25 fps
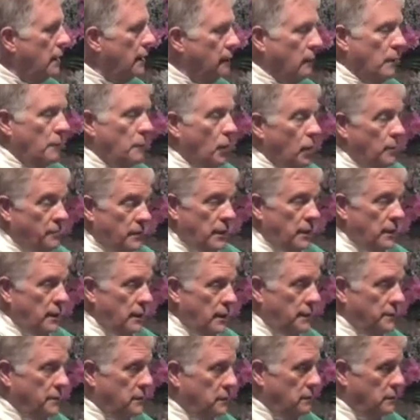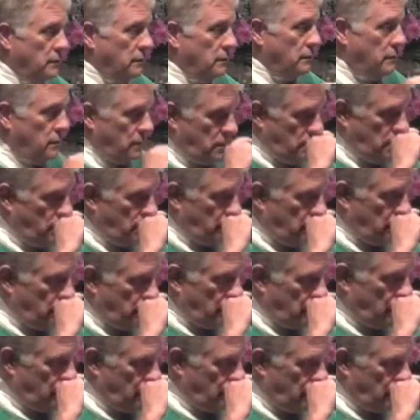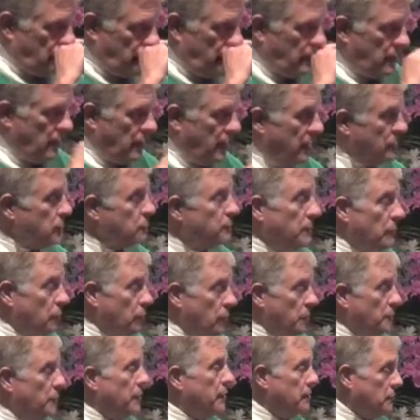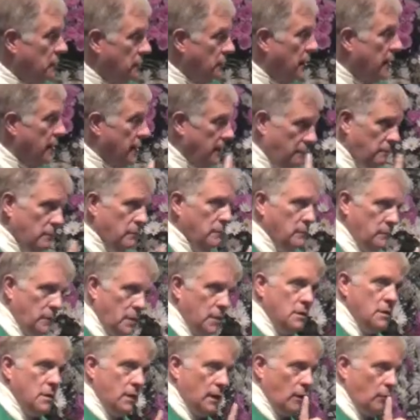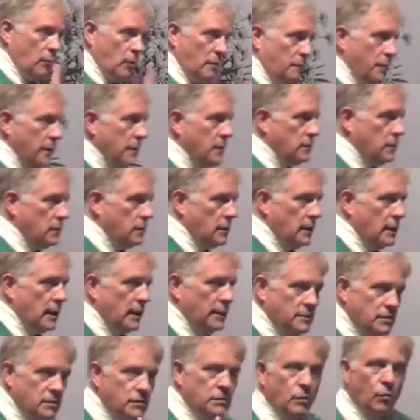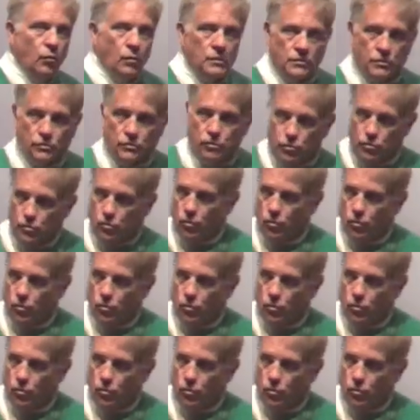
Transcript: And pardon me, I didn't, he asked me to repeat the name. And I repeated it, and he still wasn't